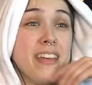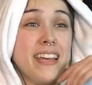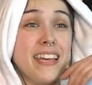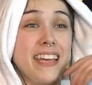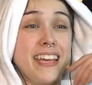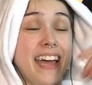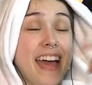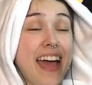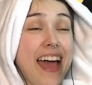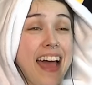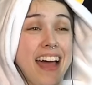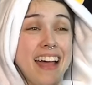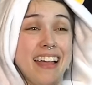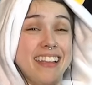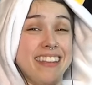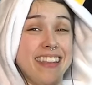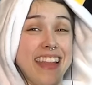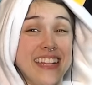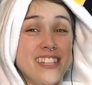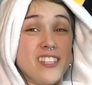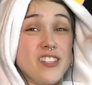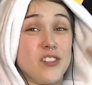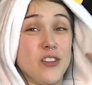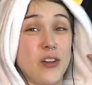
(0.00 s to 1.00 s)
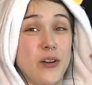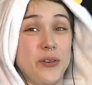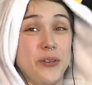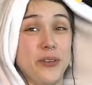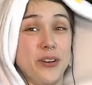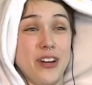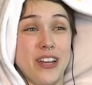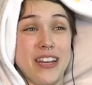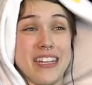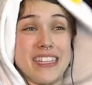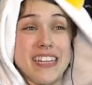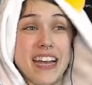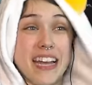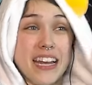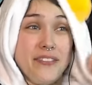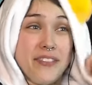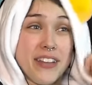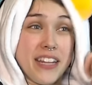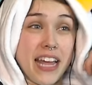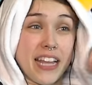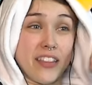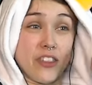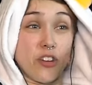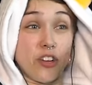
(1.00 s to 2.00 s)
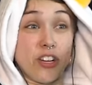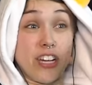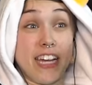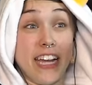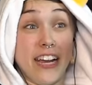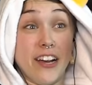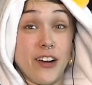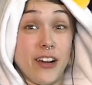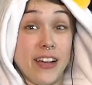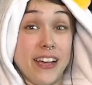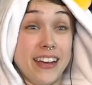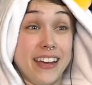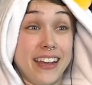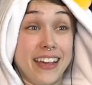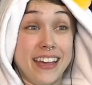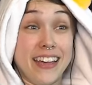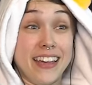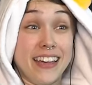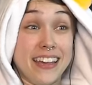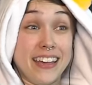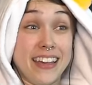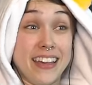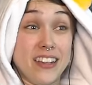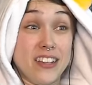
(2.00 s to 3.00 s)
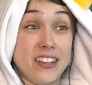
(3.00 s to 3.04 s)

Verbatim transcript: yeah, that's so good. It's not even like they're hearing it